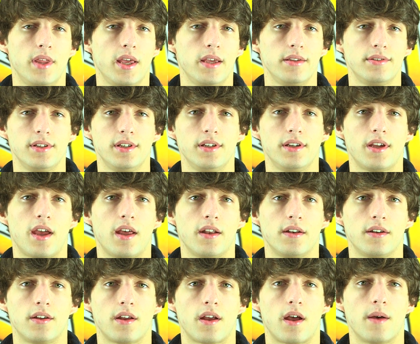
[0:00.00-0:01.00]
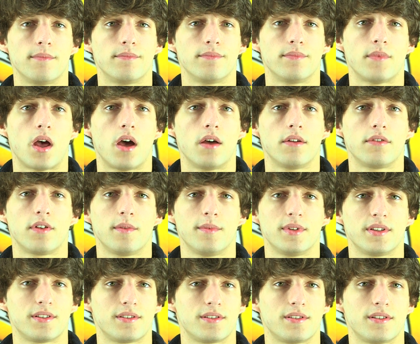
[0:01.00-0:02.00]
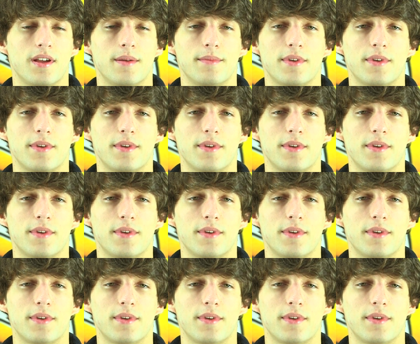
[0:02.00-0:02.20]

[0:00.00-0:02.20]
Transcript: lazy and I'm not famous.